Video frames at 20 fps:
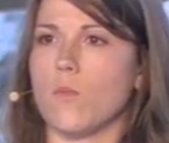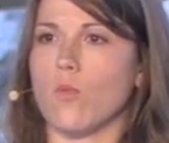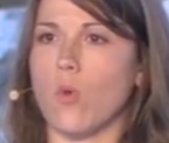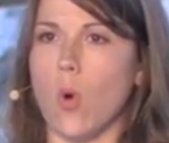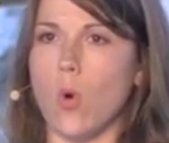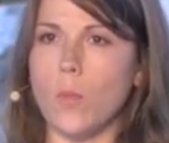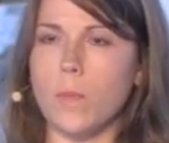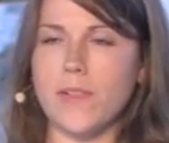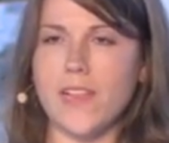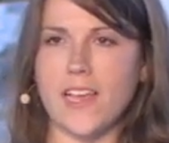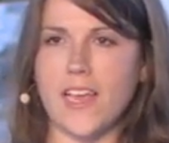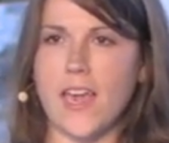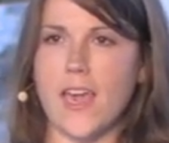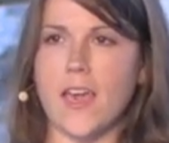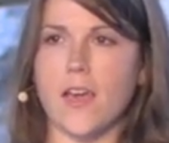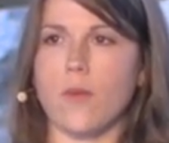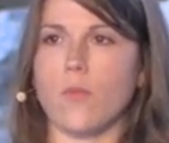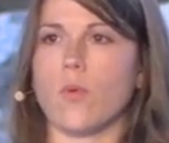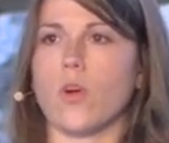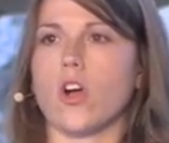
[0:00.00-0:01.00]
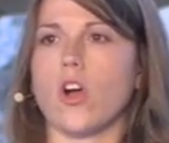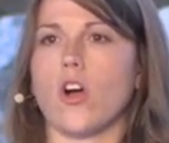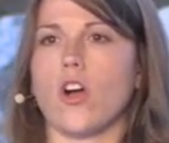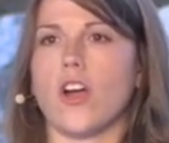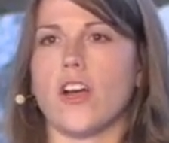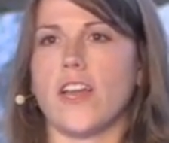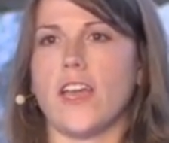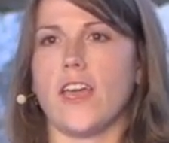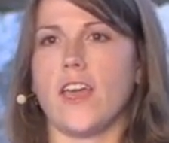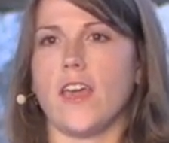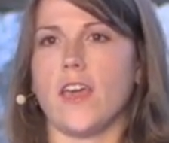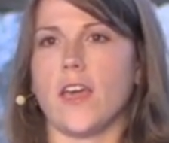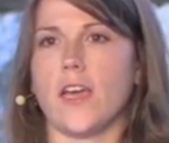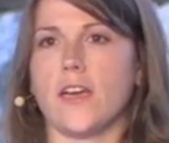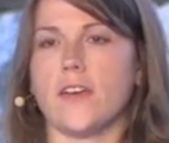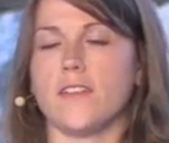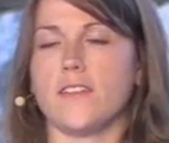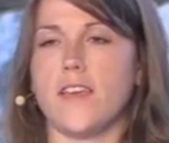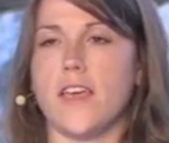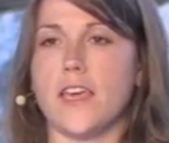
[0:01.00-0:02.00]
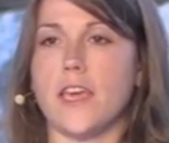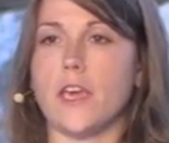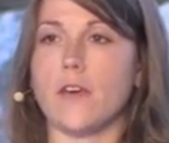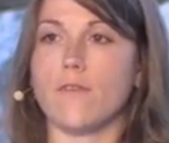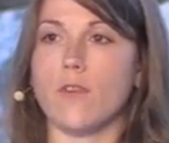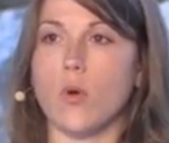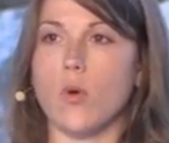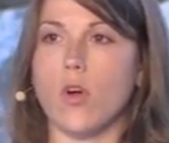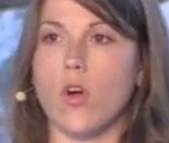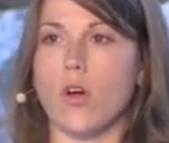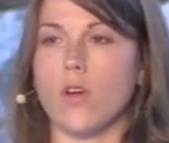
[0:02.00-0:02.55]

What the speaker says: role-playing regarding taking phone